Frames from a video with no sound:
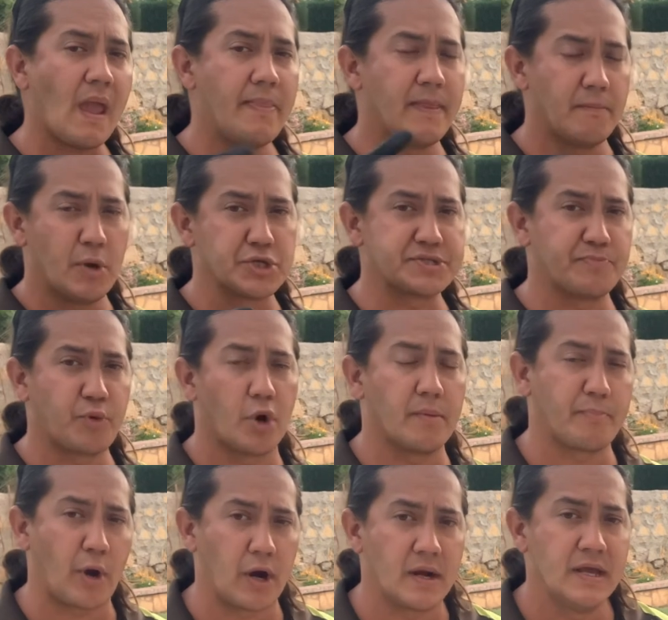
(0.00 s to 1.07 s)
The most important
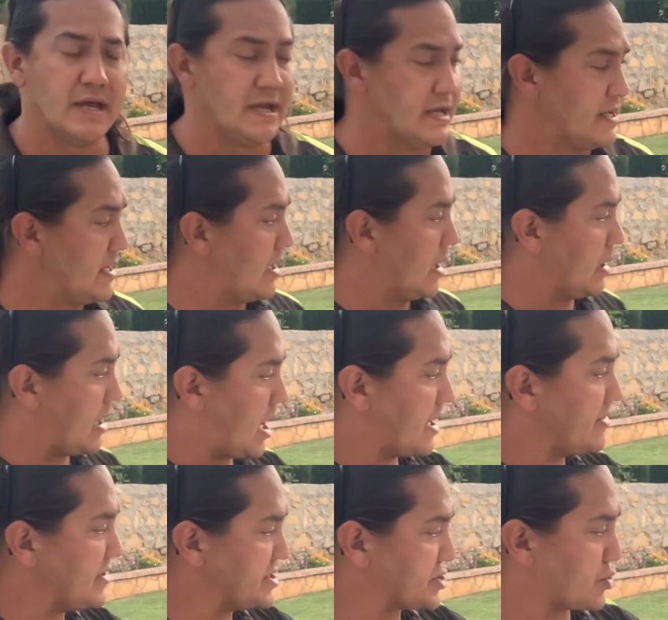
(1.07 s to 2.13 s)
part, a lot
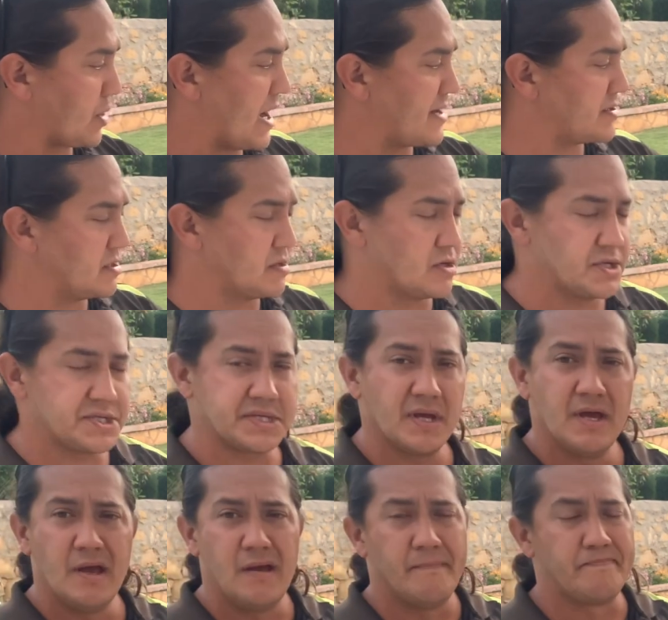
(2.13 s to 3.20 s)
of these granulars,
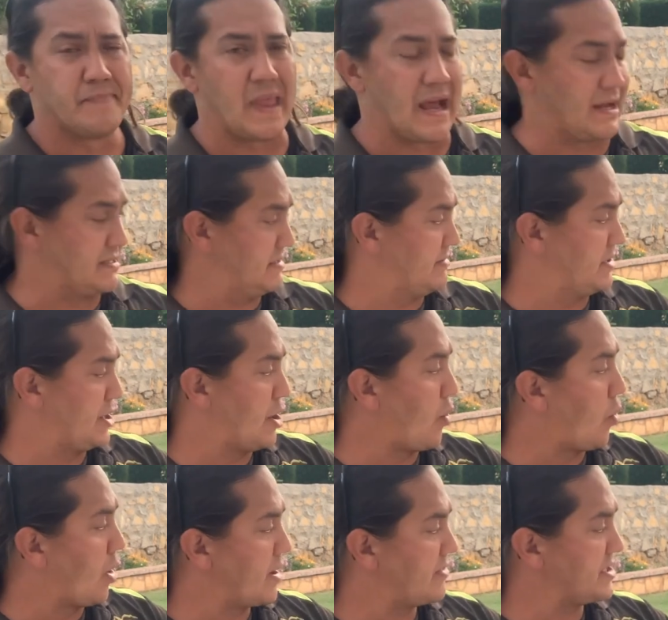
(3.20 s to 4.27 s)
I, you know,
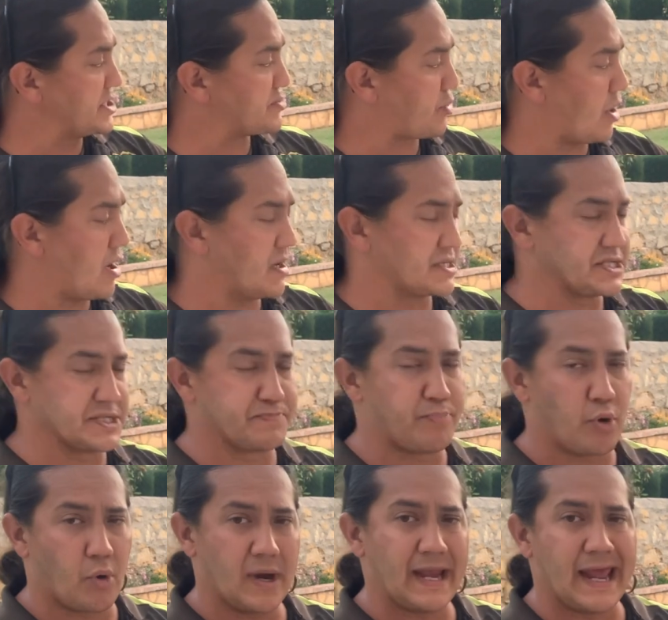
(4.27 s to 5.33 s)
one of these products is
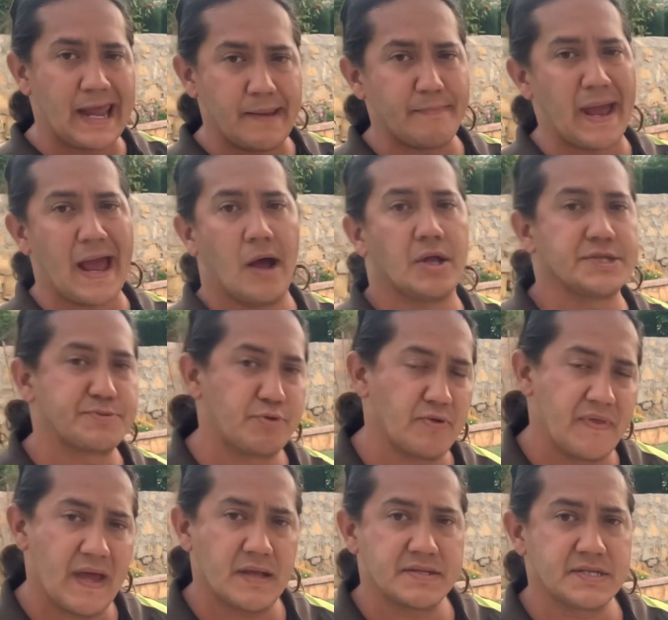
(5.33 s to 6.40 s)
0.8 pounds per
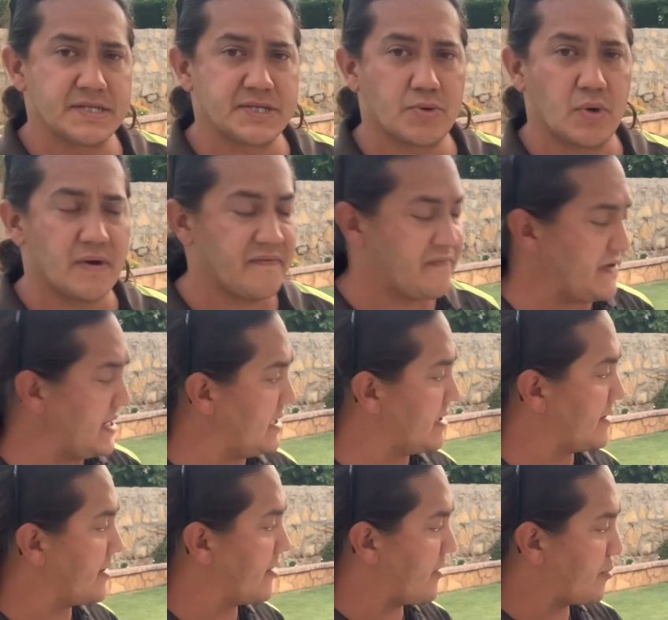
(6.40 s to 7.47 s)
thousand square feet.
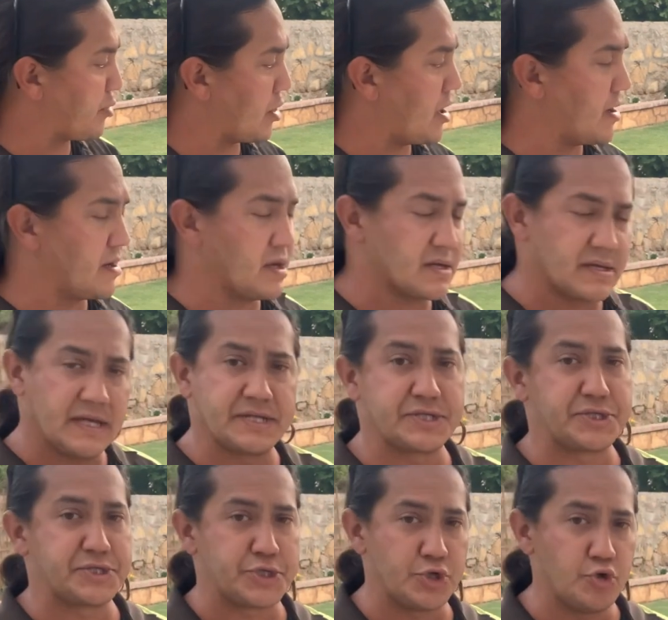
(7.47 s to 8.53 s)
Another product is
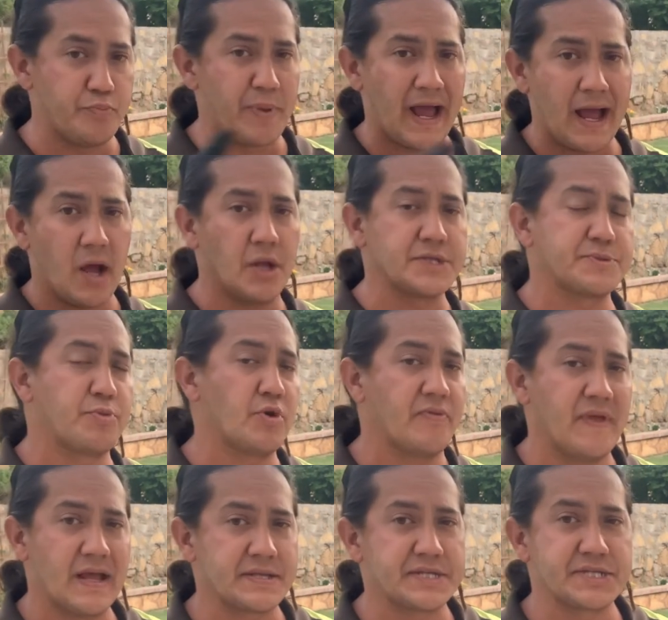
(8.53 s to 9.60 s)
two pounds per
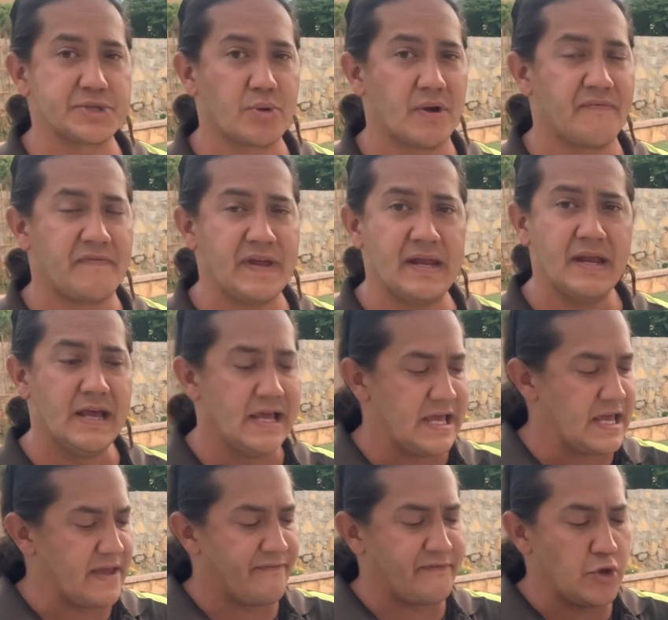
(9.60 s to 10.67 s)
thousand square feet.
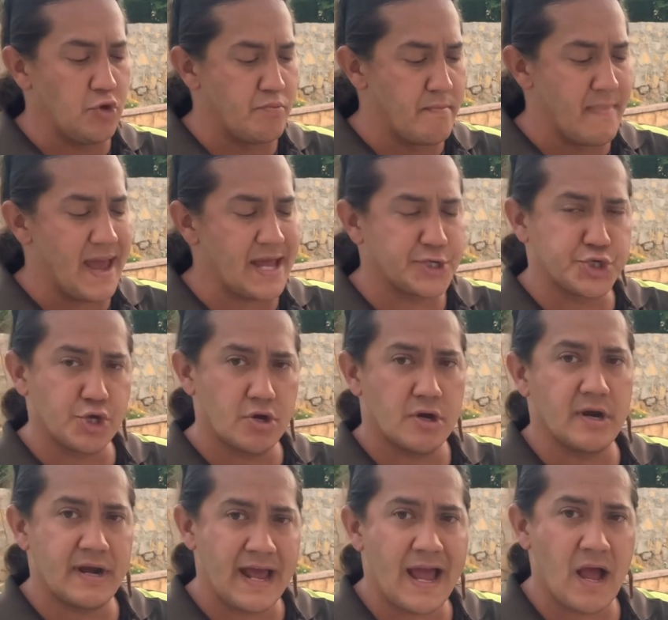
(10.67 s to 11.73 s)
If you
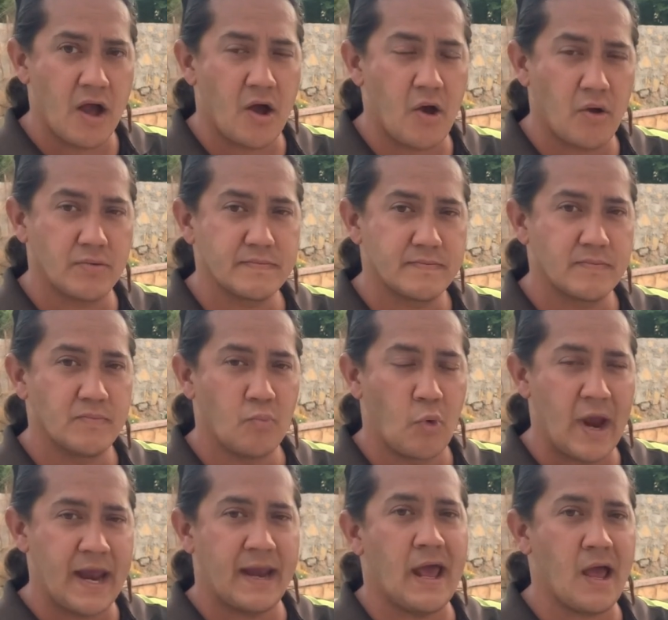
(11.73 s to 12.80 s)
measure it out,
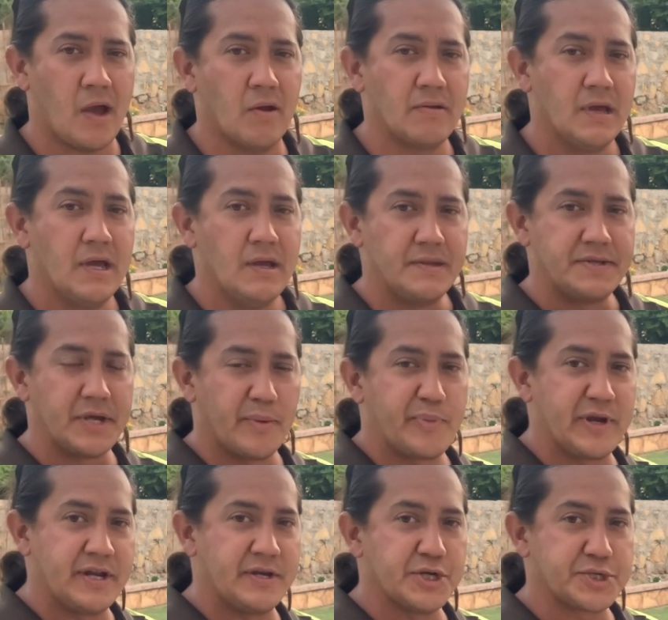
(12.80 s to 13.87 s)
weigh it out, dump
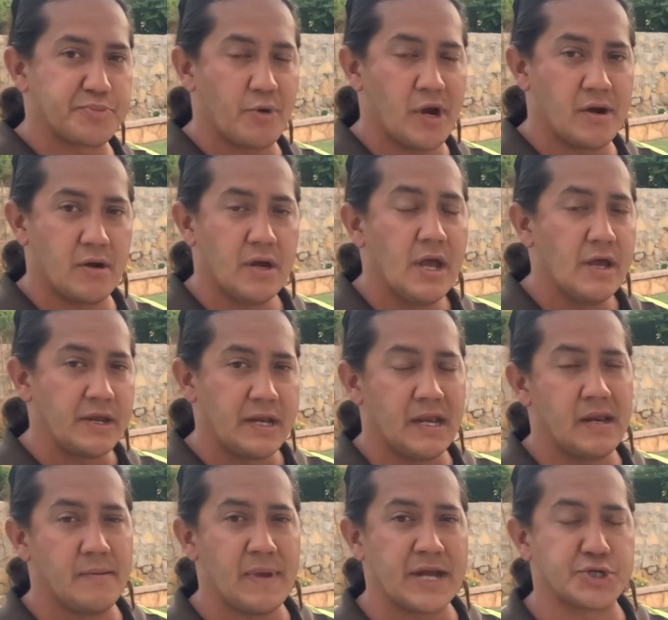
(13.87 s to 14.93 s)
it in your spreader, you
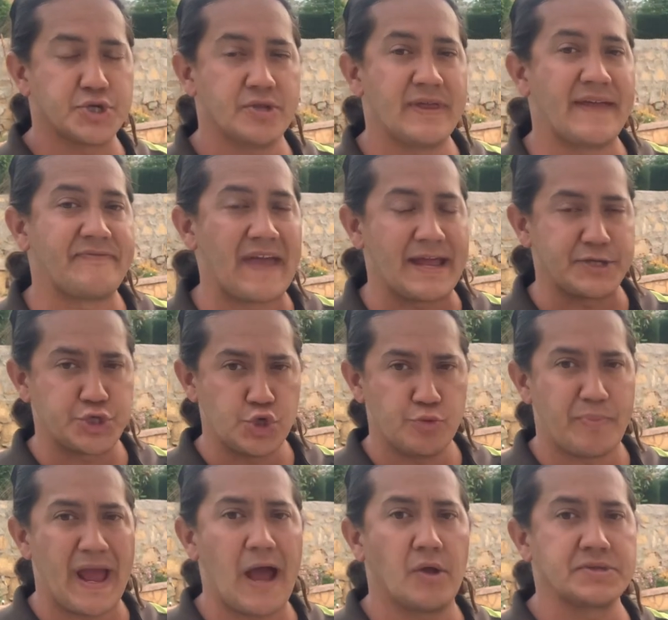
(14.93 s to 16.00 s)
need to make sure that that two
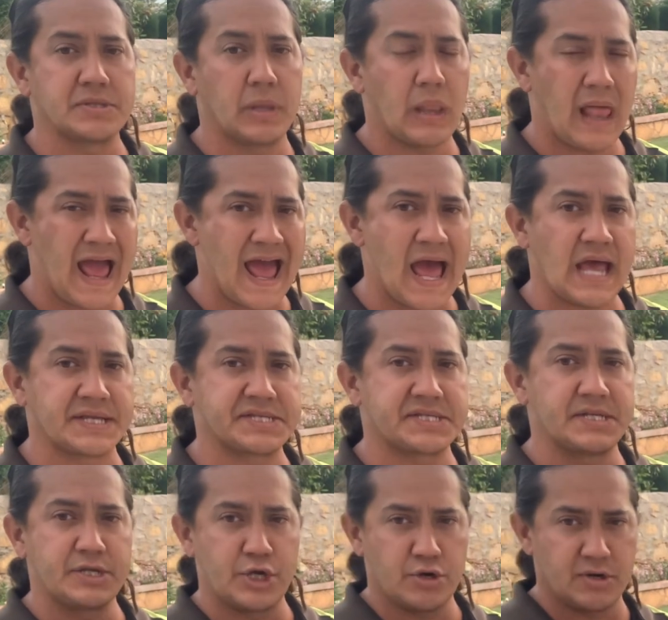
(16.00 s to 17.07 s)
pounds
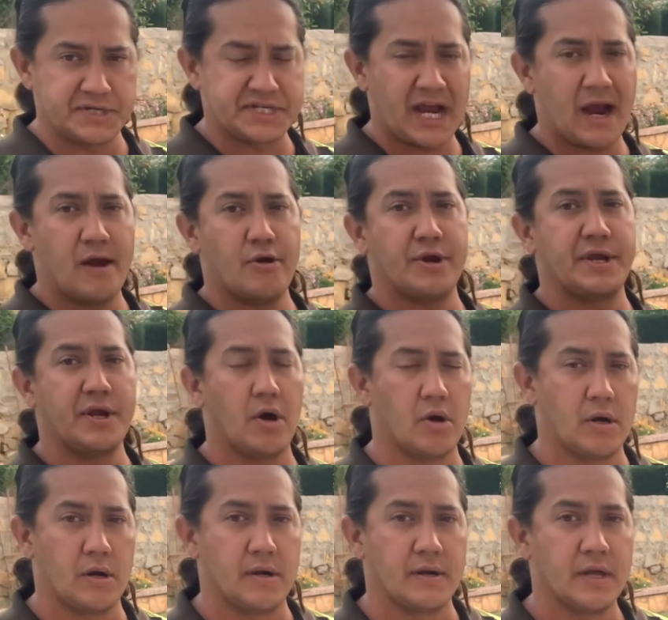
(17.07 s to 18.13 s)
lasts your entire
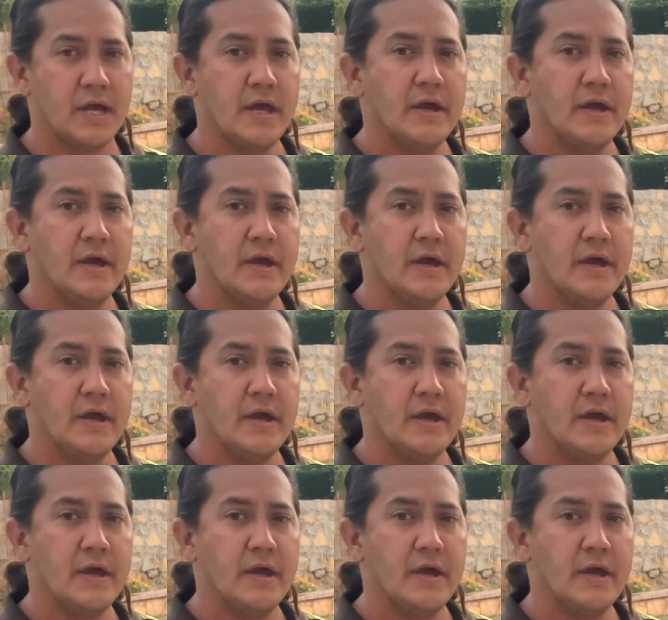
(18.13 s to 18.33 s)
yard.